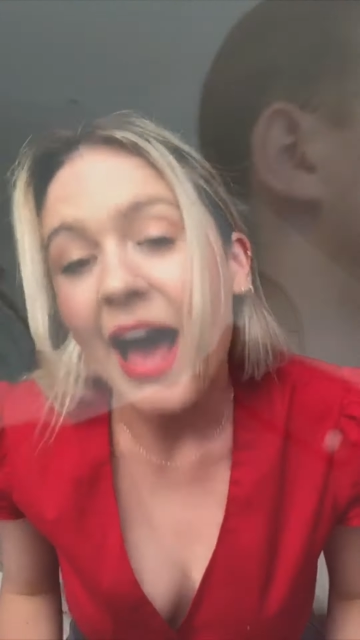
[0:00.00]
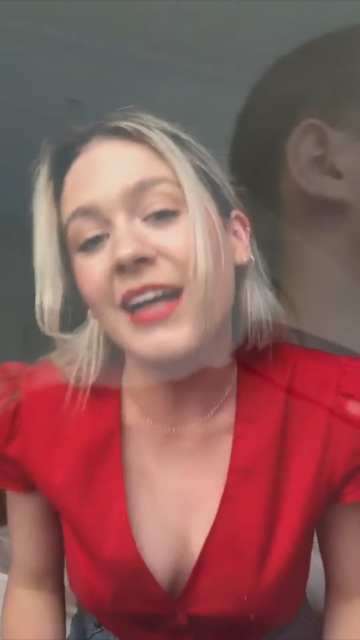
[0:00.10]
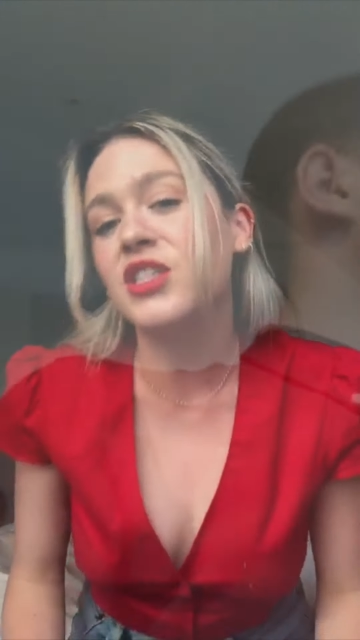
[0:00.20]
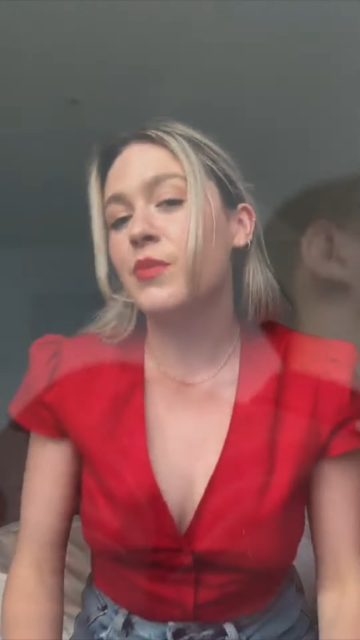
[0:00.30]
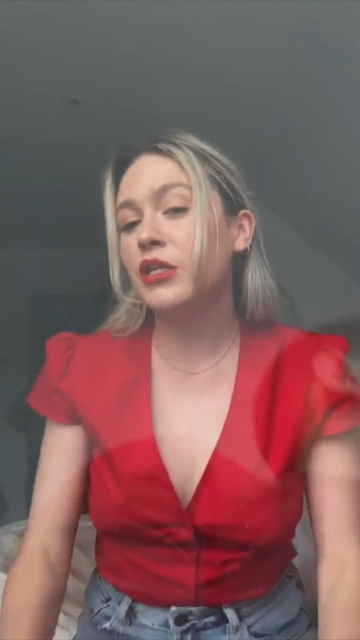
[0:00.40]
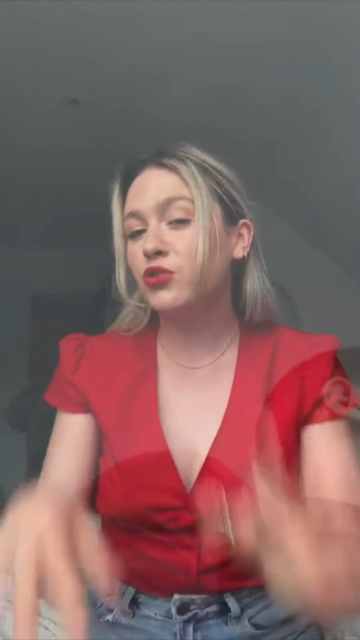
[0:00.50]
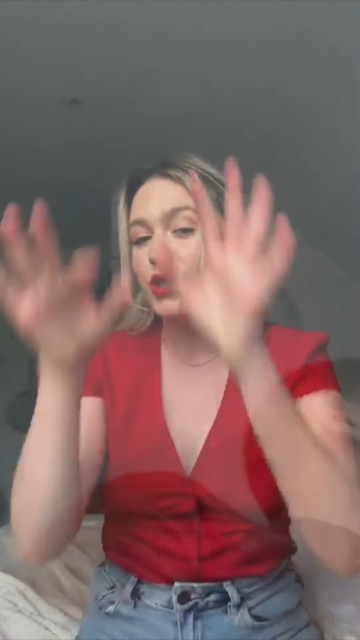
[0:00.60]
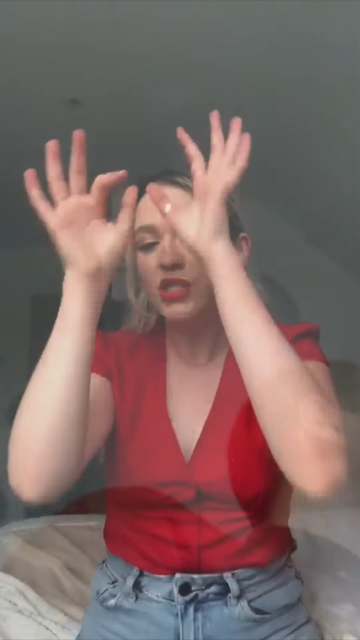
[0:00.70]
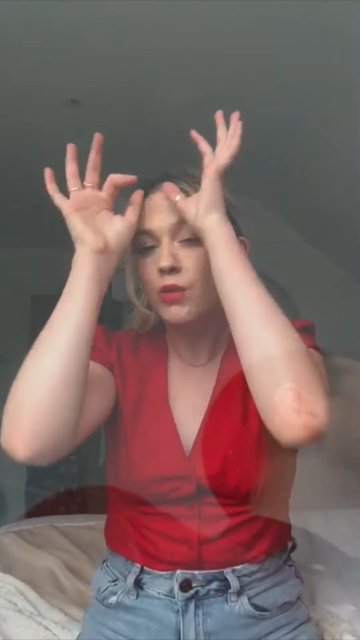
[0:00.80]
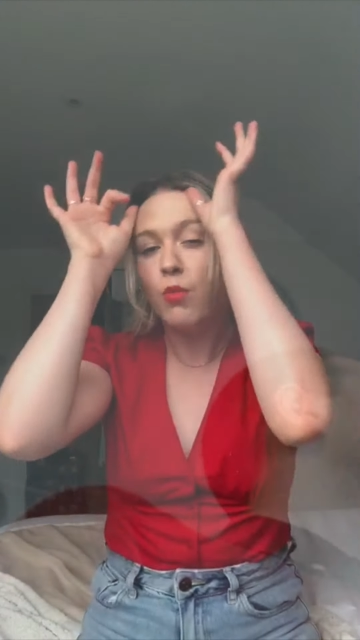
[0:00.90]
And
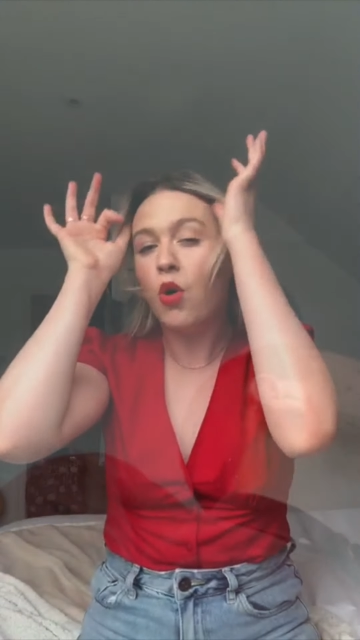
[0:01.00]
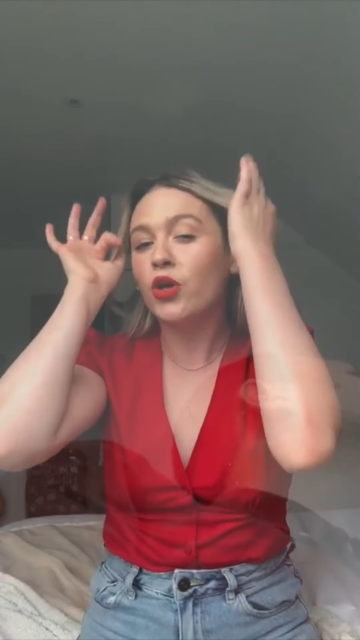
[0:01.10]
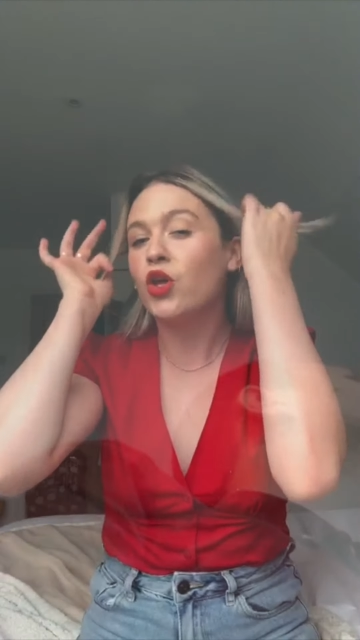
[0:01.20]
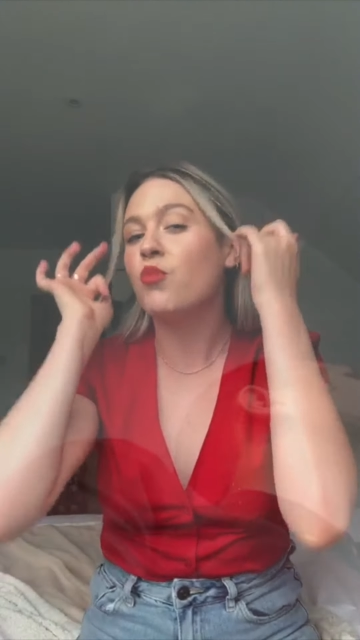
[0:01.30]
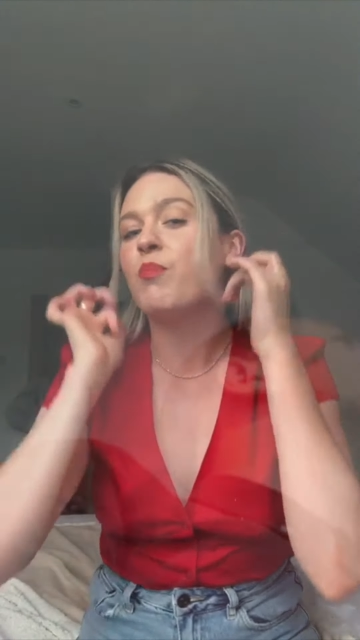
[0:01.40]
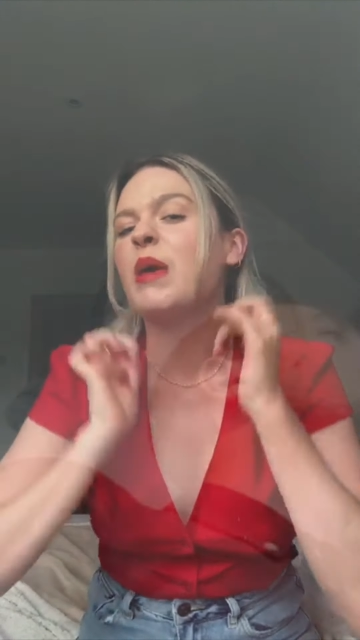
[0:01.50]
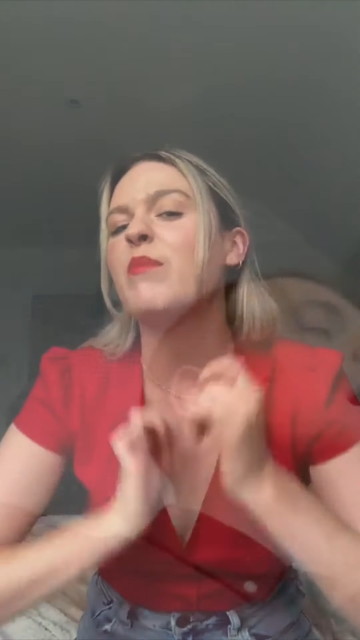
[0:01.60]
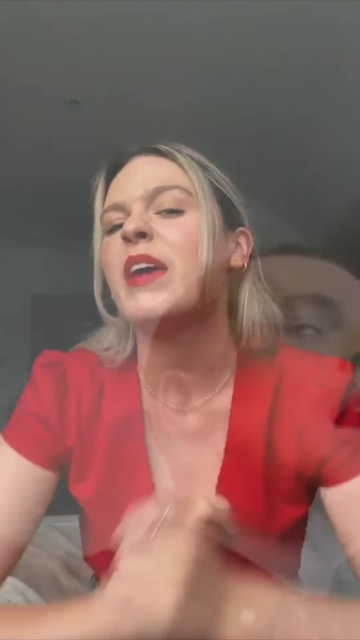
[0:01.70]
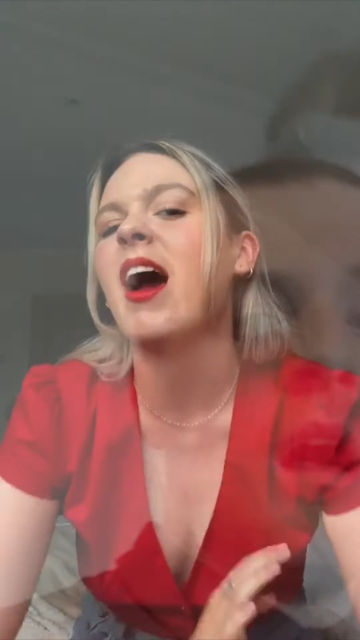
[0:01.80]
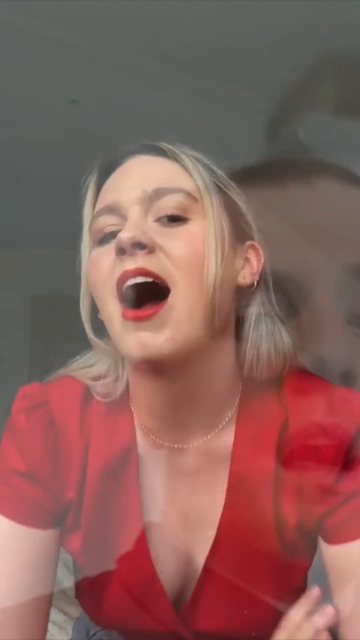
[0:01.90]
Demetrius, the more you
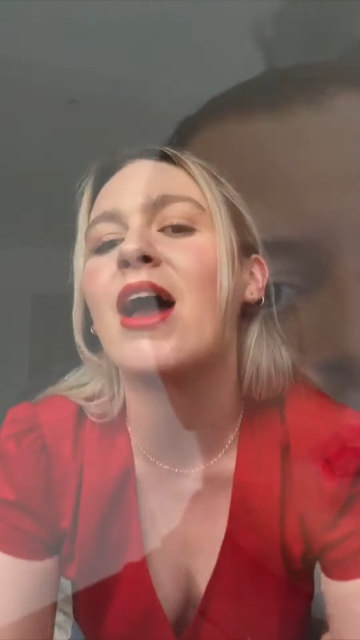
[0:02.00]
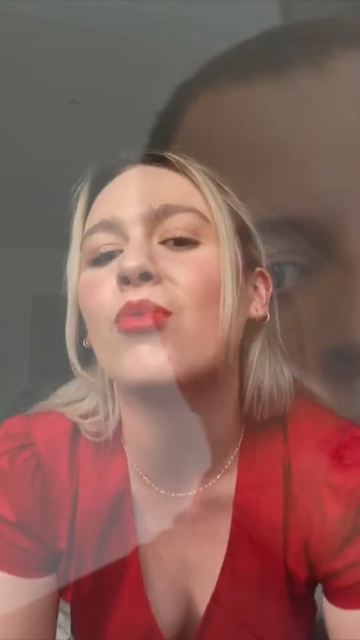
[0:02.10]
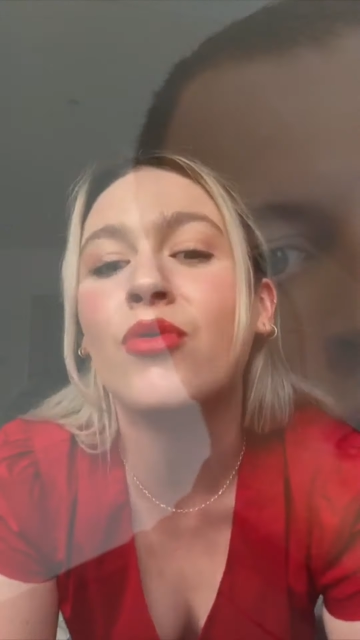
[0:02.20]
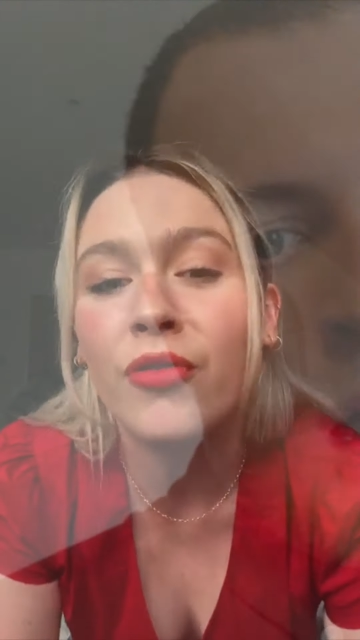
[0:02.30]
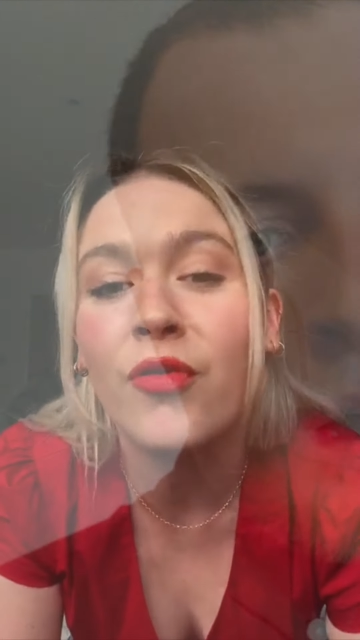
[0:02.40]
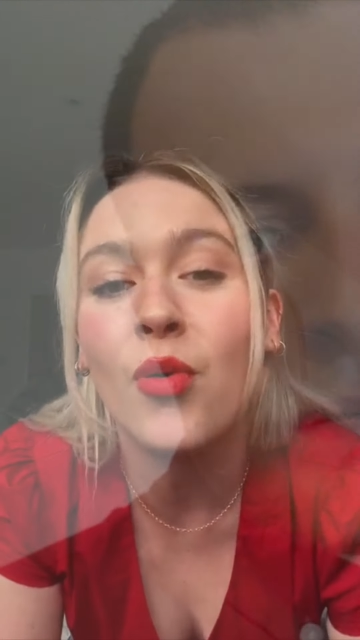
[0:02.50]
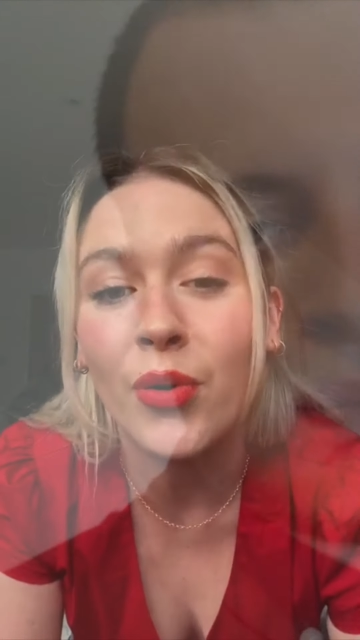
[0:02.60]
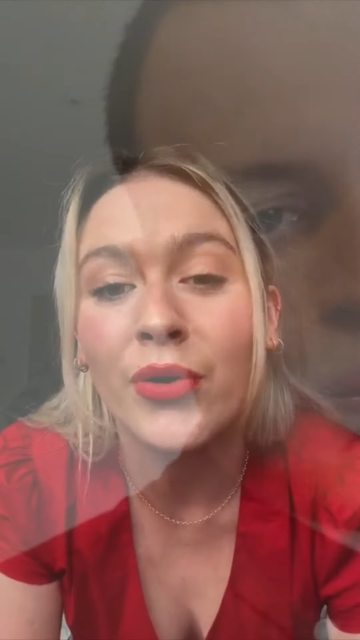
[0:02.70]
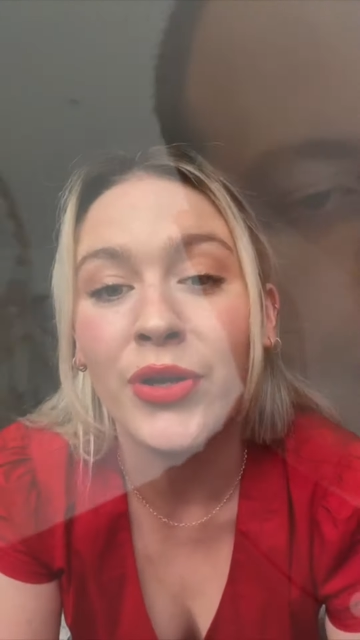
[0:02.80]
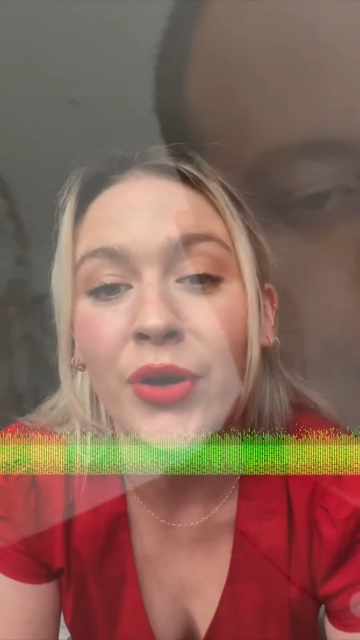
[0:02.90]
beat me, I will
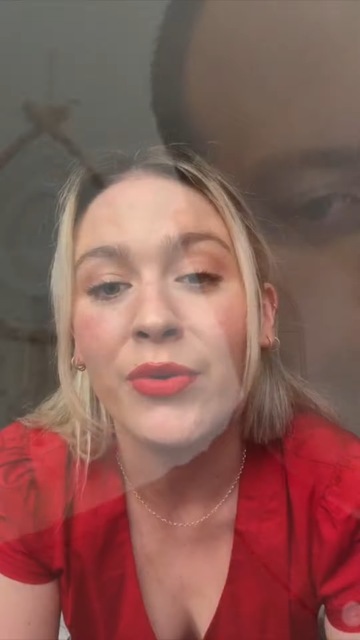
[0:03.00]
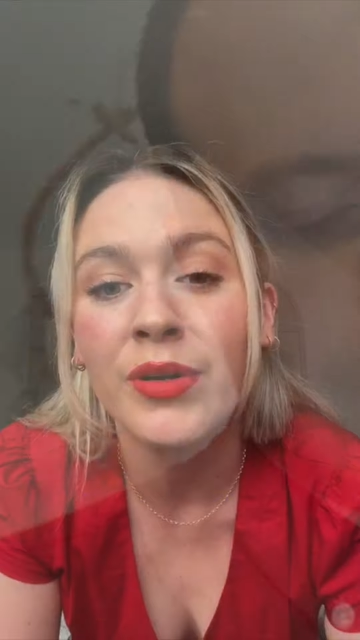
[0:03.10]
fawn on you.